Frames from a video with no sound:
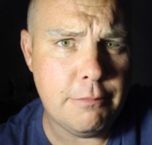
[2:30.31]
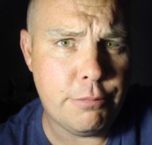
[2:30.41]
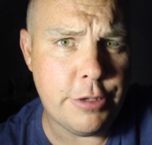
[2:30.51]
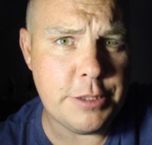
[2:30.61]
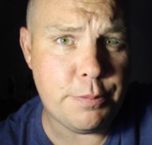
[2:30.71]

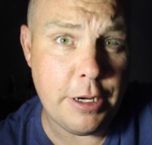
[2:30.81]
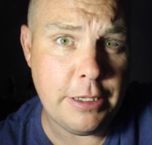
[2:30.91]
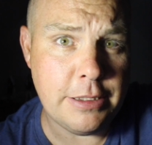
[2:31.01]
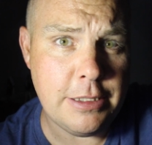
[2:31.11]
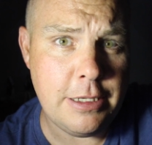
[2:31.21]
Brit's
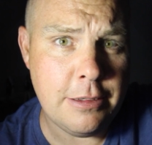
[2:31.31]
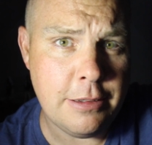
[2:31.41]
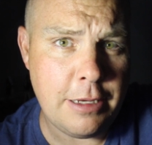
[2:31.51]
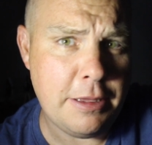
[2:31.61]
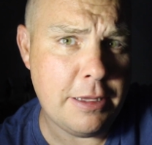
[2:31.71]
pregnancy.
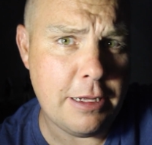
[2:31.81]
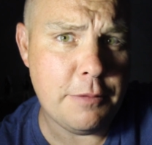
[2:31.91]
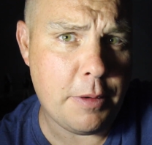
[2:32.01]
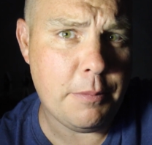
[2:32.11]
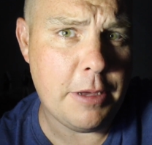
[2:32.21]
I think
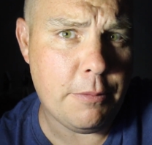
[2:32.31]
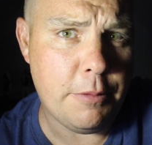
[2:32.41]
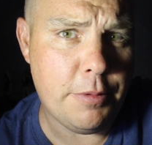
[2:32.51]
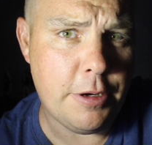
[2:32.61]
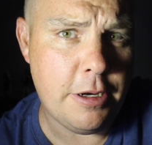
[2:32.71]
that's probably how
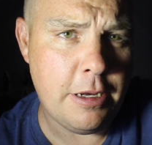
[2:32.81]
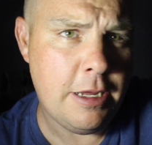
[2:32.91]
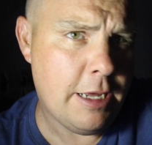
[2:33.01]
we put it.